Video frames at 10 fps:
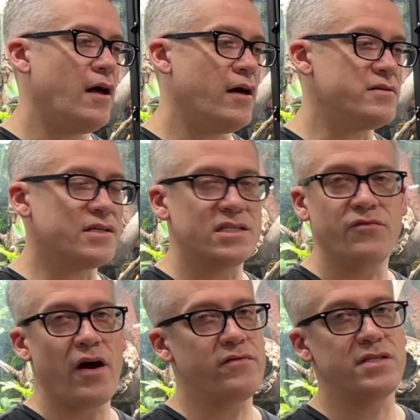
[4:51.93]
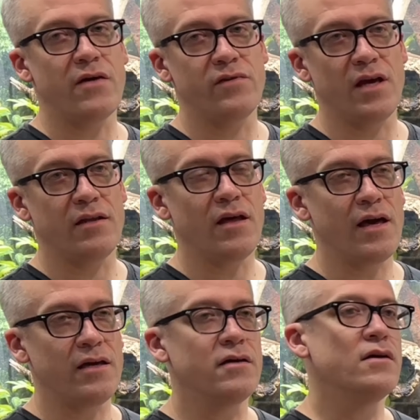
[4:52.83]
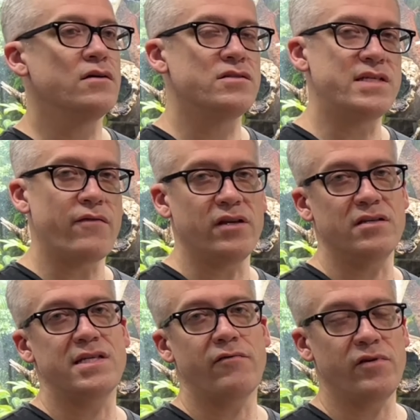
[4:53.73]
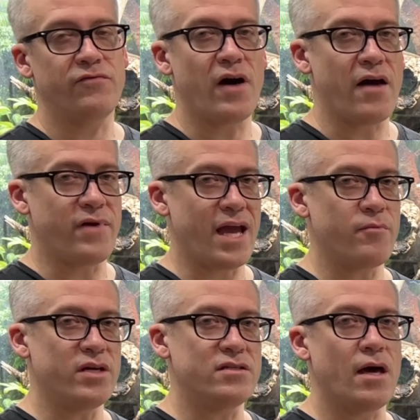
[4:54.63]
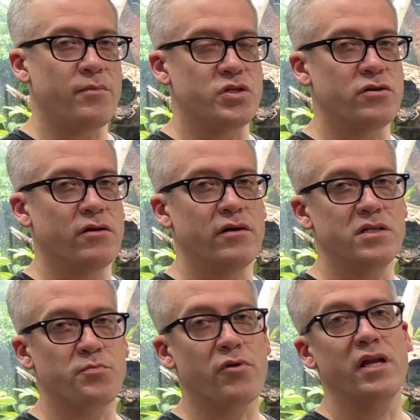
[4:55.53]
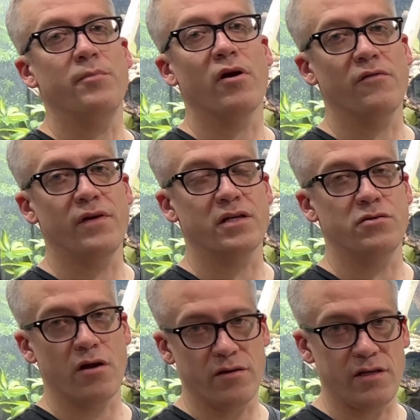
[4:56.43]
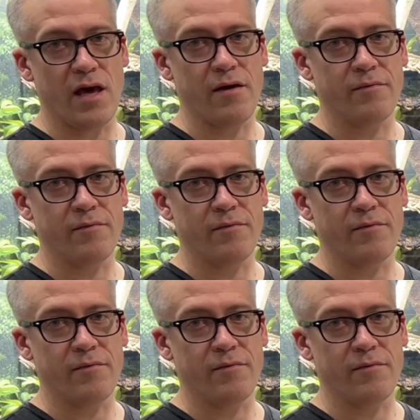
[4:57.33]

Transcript: 65 to 70 at night, 70 to 75 ambient temperature is pretty perfect during the day.